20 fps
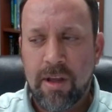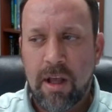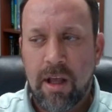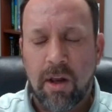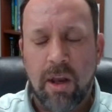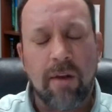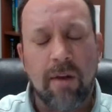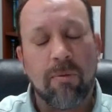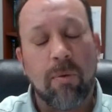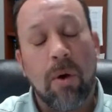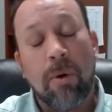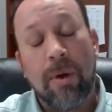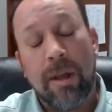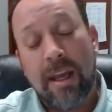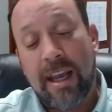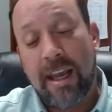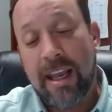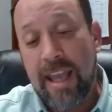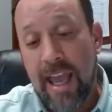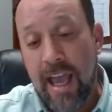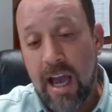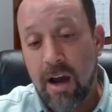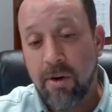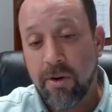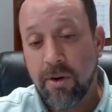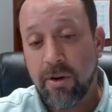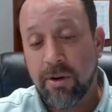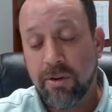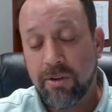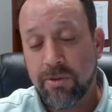a lot of what we
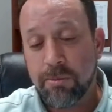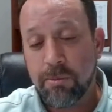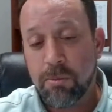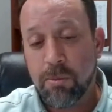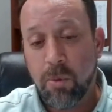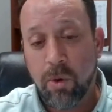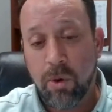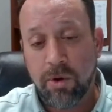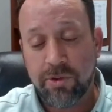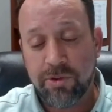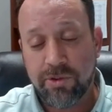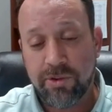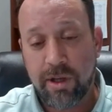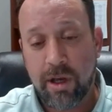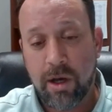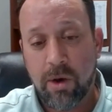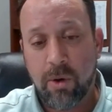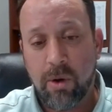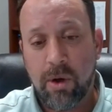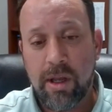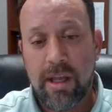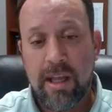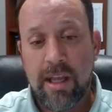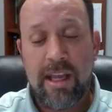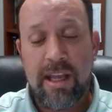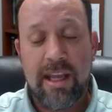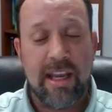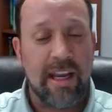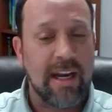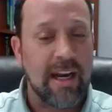encounter is more so
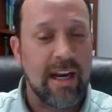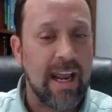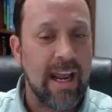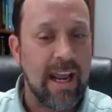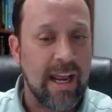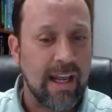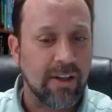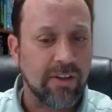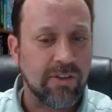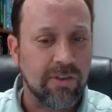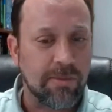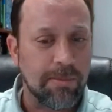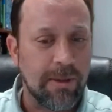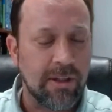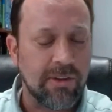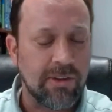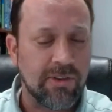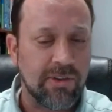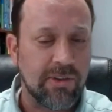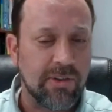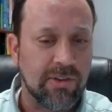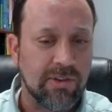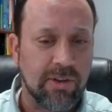enhancements.